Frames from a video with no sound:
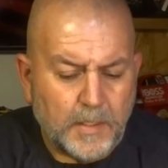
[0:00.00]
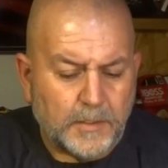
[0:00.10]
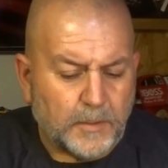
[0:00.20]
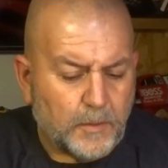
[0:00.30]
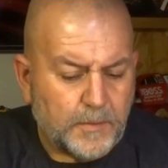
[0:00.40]

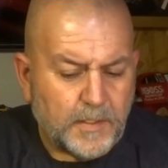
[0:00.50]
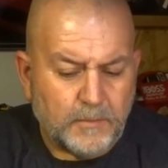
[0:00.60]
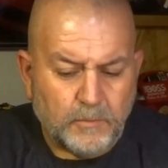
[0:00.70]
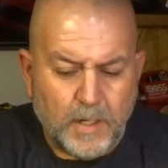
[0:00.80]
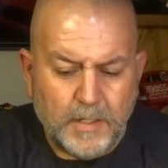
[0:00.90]
The only thing
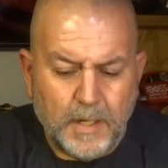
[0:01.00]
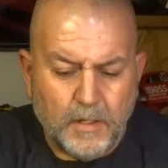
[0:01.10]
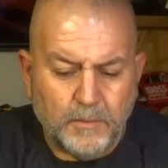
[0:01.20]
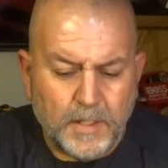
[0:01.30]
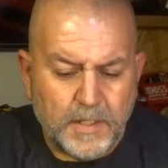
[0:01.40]
right
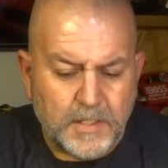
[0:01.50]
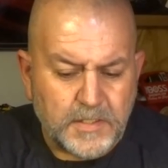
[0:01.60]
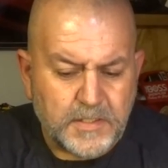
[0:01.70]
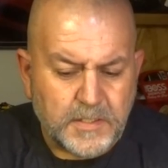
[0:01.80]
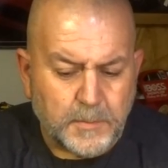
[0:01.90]
now that
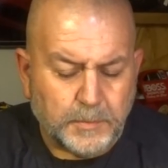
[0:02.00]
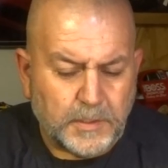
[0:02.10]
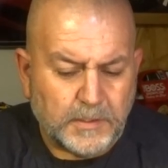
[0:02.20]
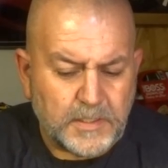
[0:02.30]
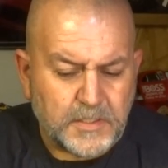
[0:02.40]
is
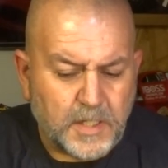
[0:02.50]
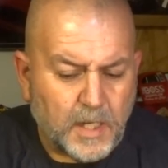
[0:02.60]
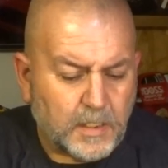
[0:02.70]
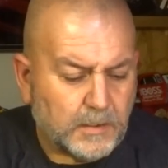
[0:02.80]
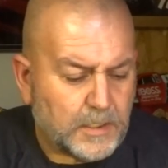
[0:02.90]
completely
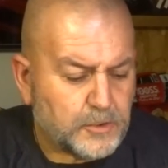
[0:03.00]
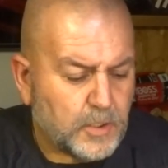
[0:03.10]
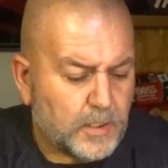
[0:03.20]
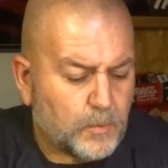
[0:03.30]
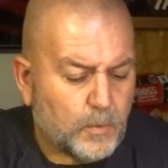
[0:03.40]
stock
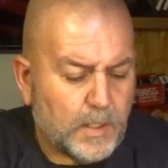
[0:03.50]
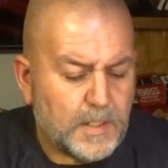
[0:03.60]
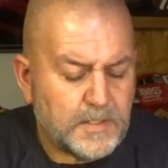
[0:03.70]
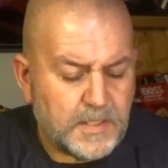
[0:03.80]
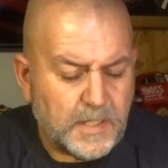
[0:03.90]
electronic
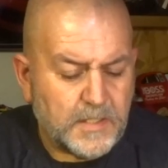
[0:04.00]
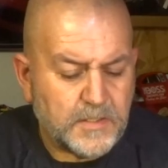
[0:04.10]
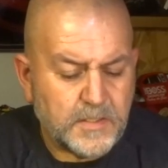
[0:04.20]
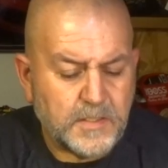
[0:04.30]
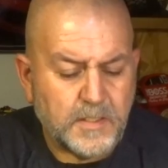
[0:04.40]
wise
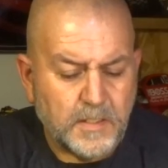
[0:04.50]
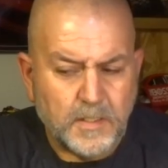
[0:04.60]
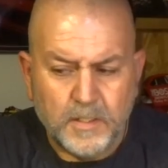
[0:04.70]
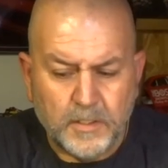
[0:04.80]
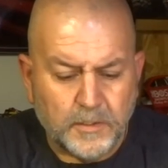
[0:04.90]
is
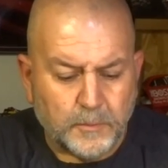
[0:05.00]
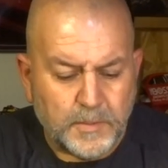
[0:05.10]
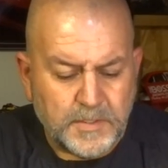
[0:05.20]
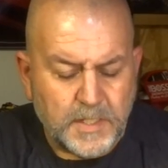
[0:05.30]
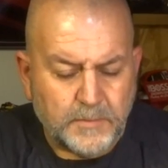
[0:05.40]
the
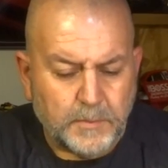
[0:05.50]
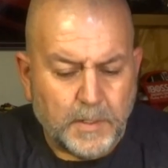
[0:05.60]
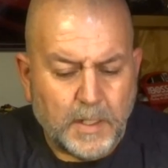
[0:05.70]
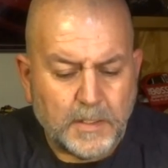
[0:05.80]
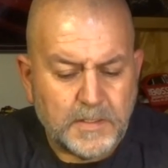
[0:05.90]
receiver
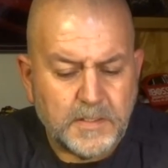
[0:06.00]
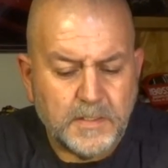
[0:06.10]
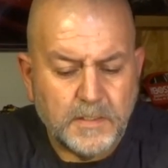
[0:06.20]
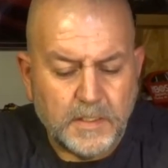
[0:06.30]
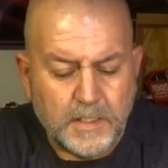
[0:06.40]
box,
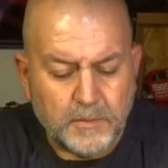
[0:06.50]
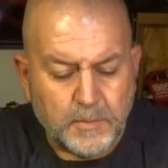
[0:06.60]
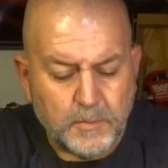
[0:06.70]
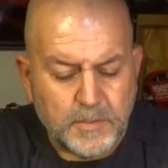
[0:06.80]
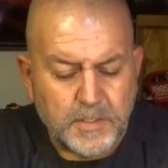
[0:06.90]

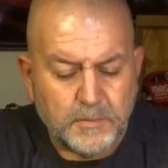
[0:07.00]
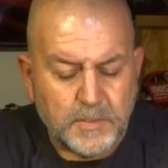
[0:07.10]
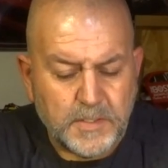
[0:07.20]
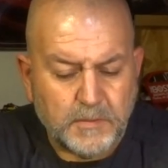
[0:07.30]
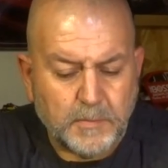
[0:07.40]
what's in the
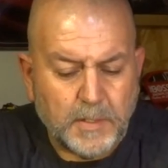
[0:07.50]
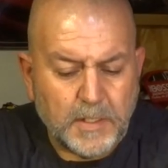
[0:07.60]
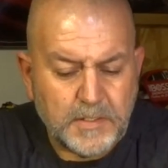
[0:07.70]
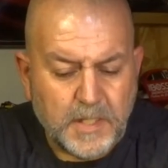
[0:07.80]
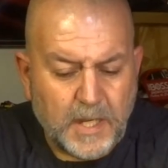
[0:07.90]
receiver
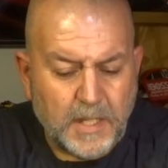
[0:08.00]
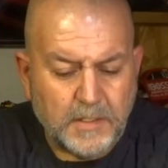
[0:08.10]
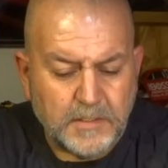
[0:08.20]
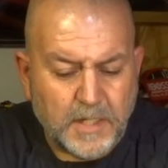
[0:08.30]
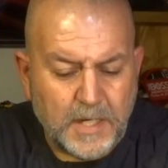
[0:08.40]
box, and the
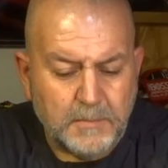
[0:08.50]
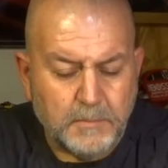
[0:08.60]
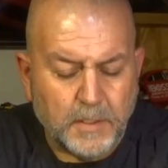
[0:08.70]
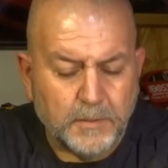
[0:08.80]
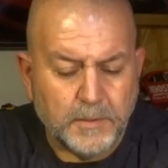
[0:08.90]
Titan
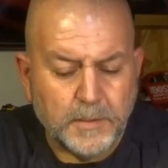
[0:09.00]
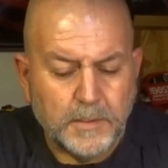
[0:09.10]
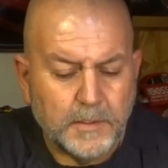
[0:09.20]
motor.